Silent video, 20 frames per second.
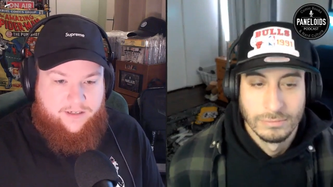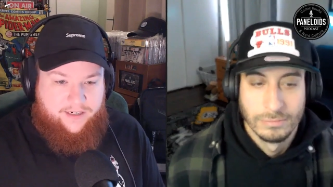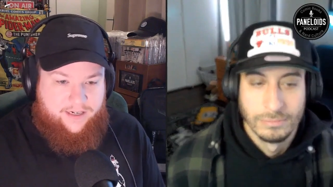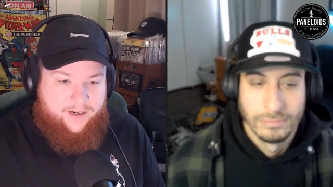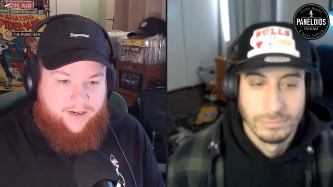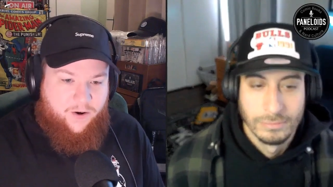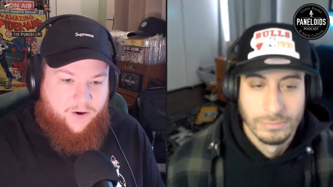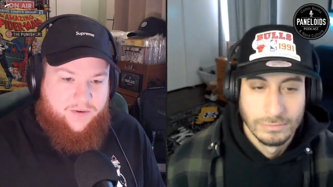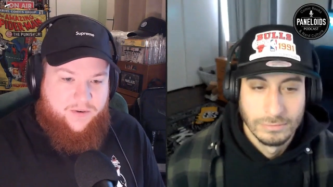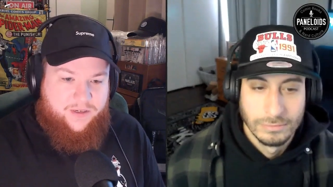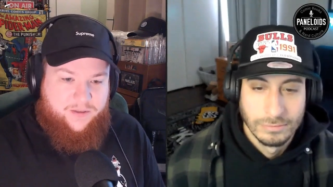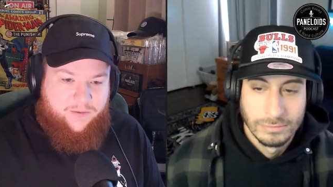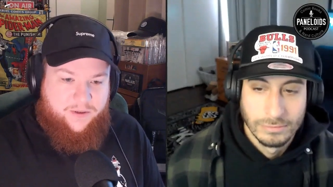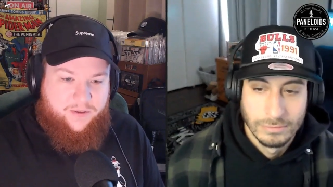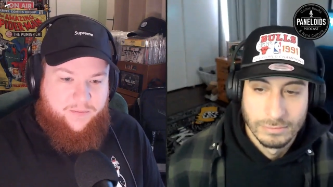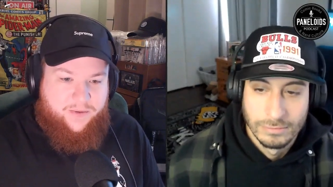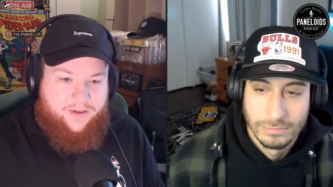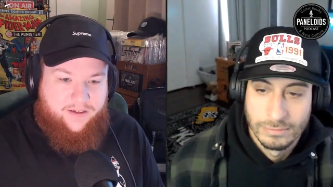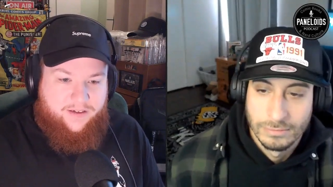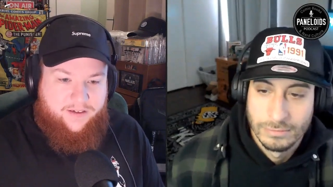Speaker 1: and he always
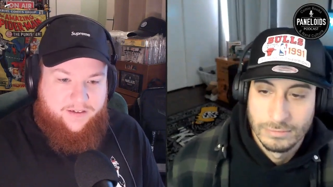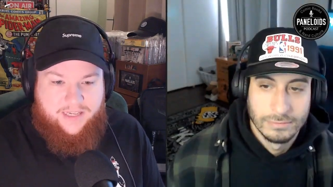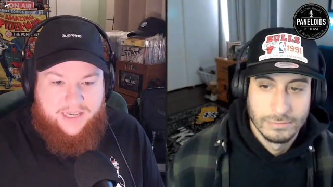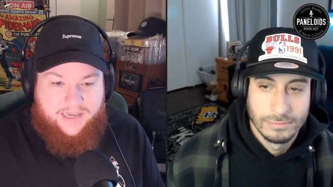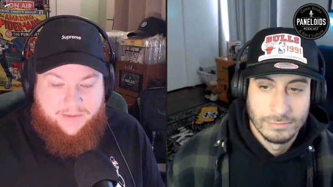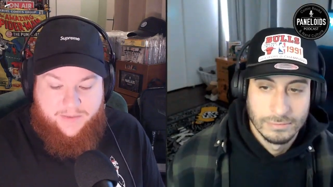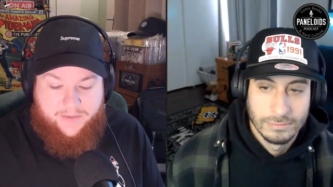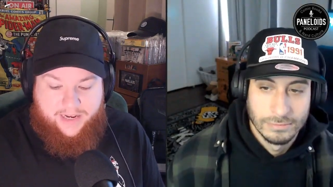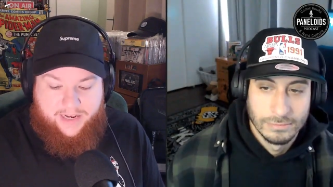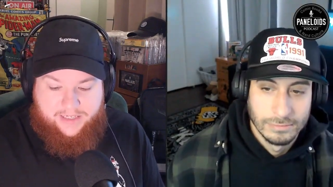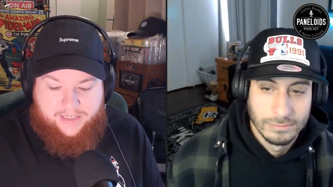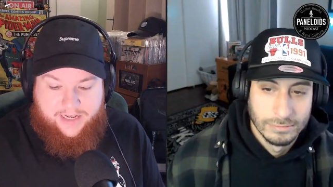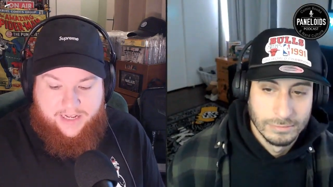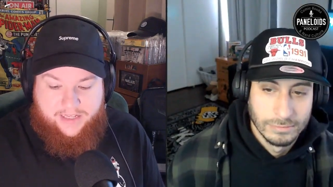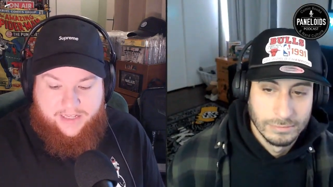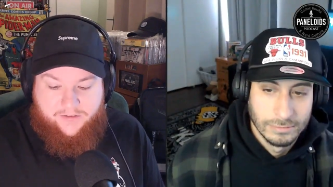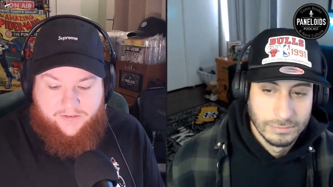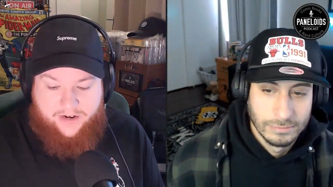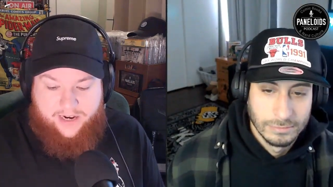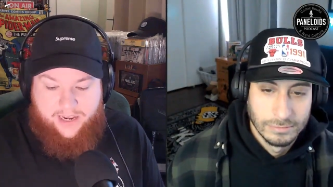will be. It makes
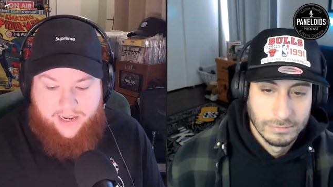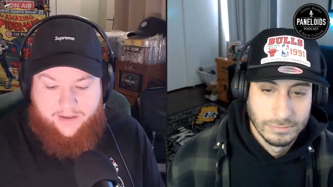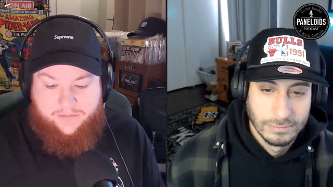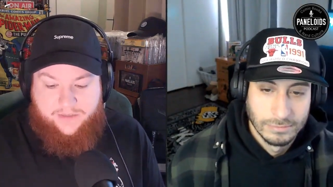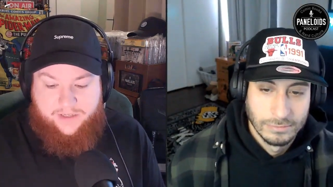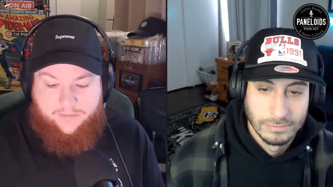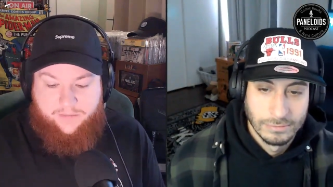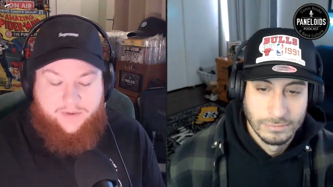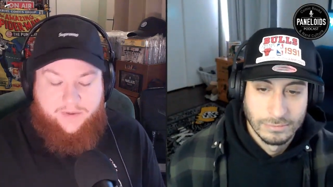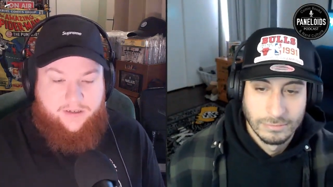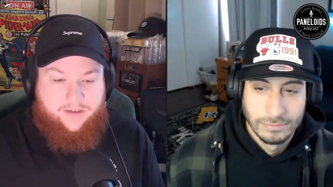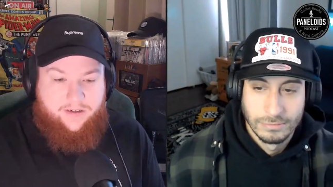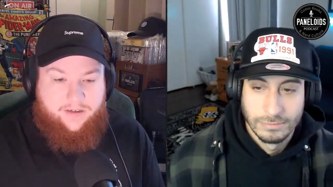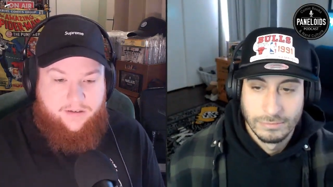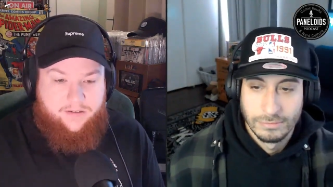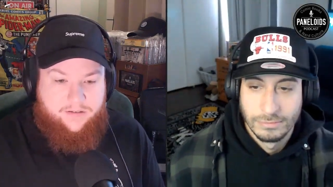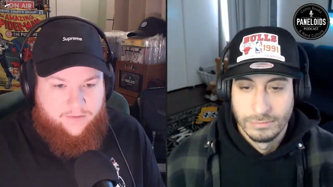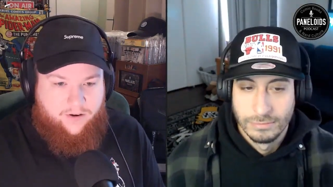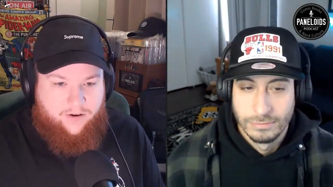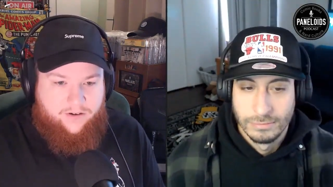sense for him to
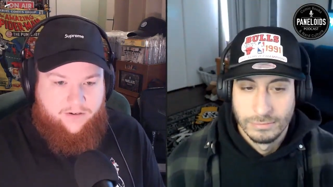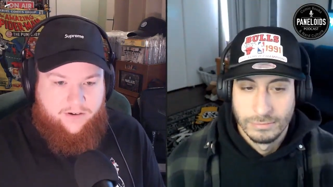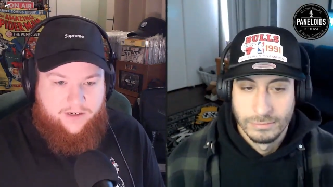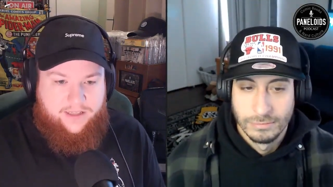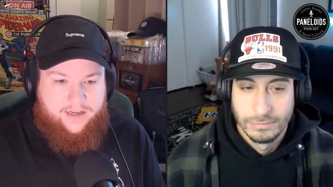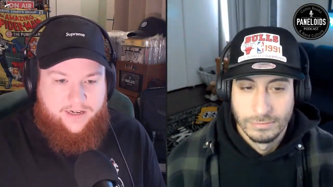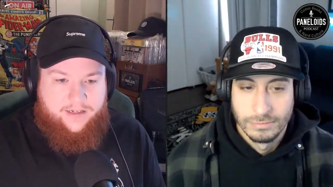be our Green